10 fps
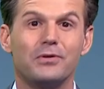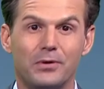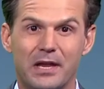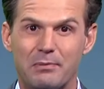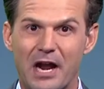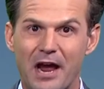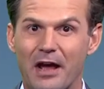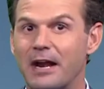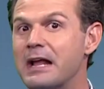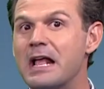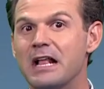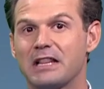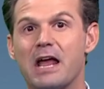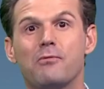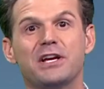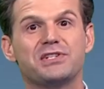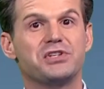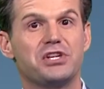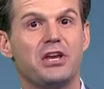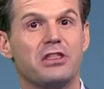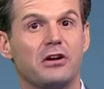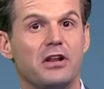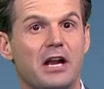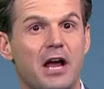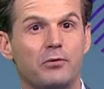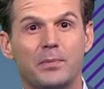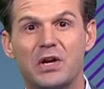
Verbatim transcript: We'll keep an eye on it. Light winds and chilly 39 will